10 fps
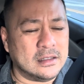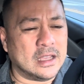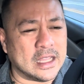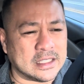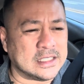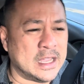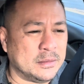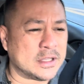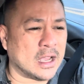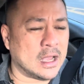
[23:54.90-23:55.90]
at the
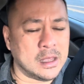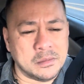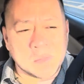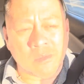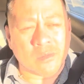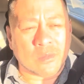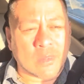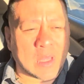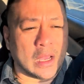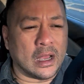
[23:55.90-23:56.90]
same time,
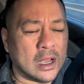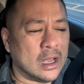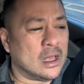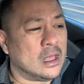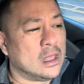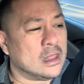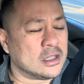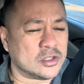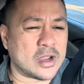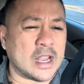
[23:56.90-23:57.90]
the
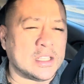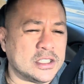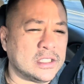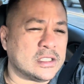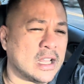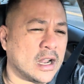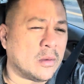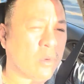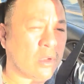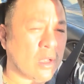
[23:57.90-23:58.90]
strategies that I
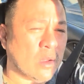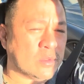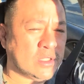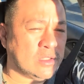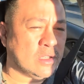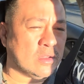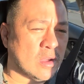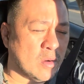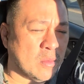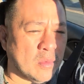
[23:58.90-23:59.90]
was using, though